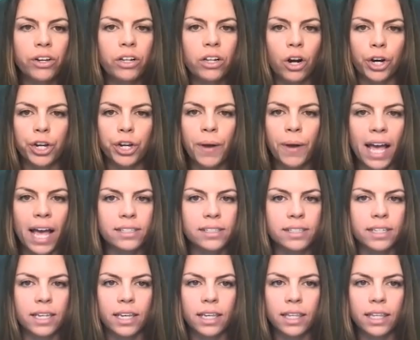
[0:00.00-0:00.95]
Are you
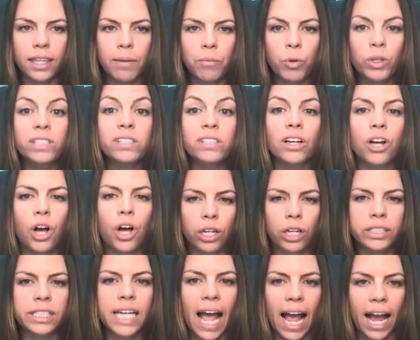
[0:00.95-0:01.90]
asking them, what's the call
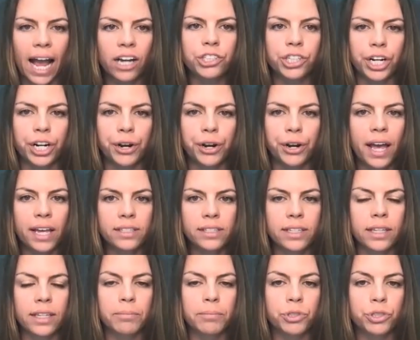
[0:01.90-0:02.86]
to action? Are you
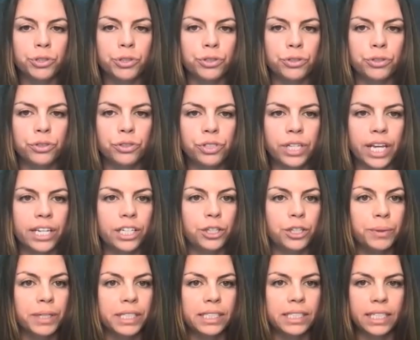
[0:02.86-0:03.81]
asking them to send
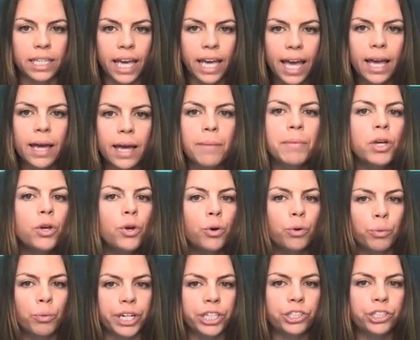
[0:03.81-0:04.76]
you a DM,
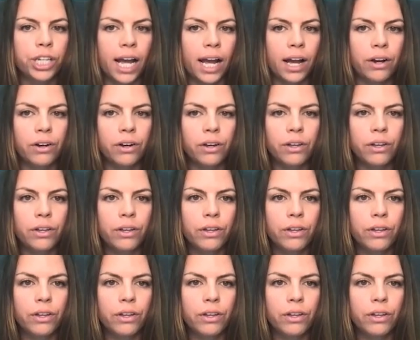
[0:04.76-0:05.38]
reach out?